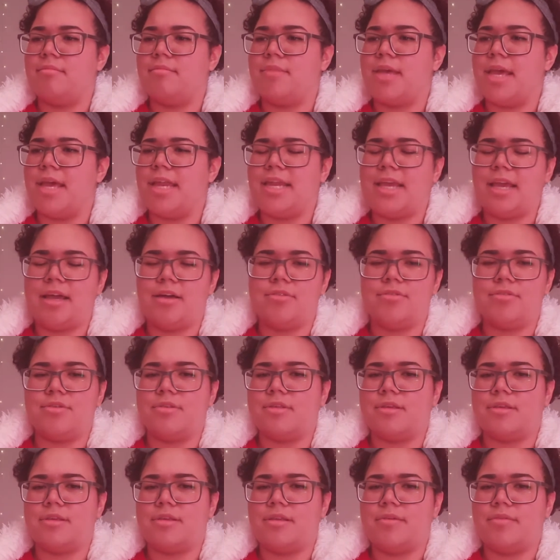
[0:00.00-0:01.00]
Any house
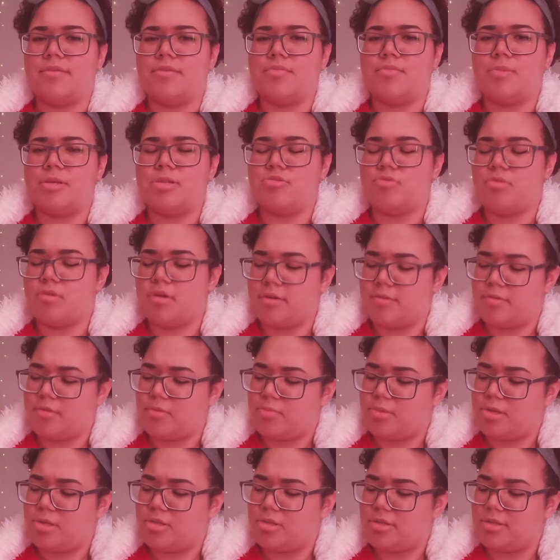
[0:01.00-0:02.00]
doesn't have to be dwarves,
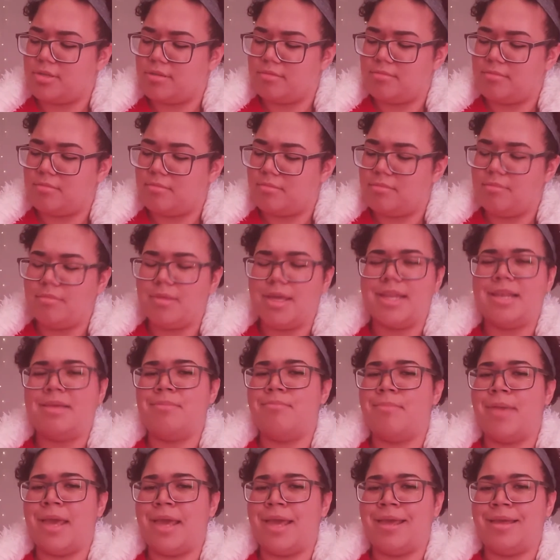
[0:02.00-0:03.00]
but just any
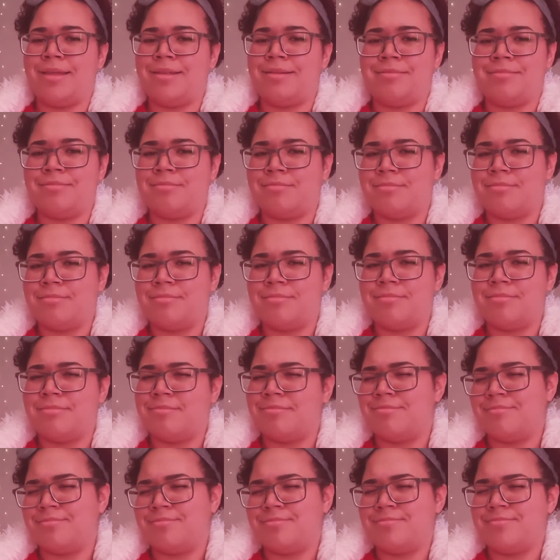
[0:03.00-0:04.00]
man.
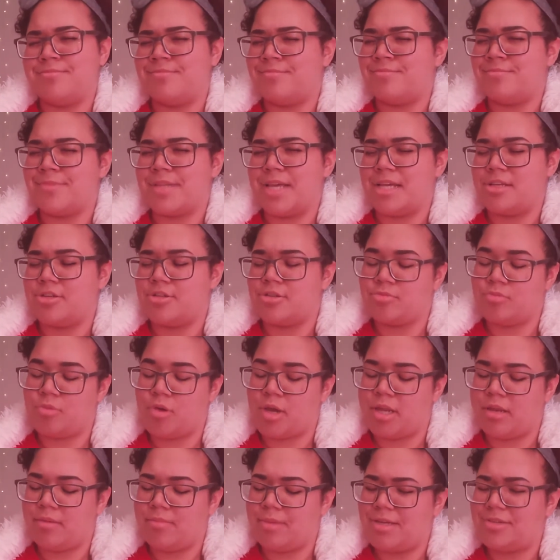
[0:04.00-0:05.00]
I just
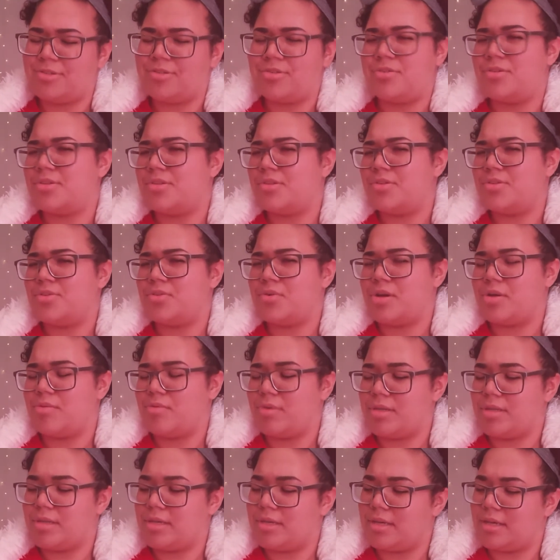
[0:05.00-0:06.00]
wanted to make sure the story
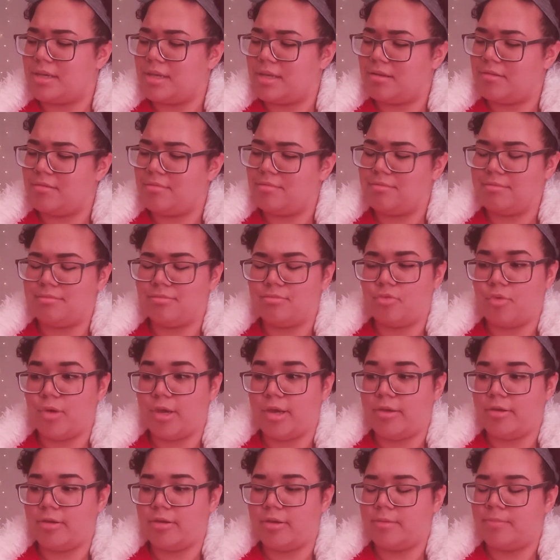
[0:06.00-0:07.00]
wasn't getting
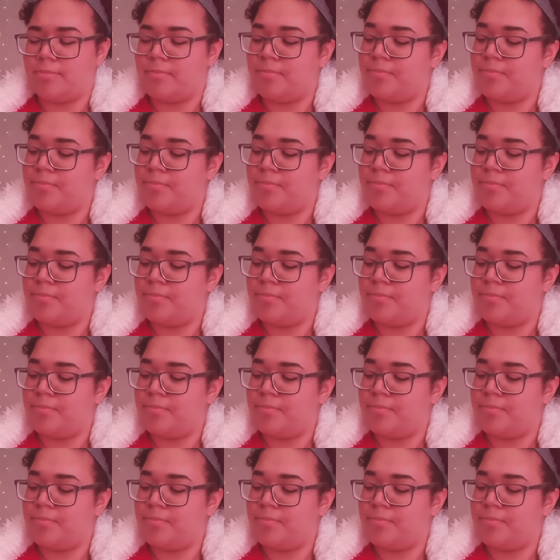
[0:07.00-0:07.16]
weird.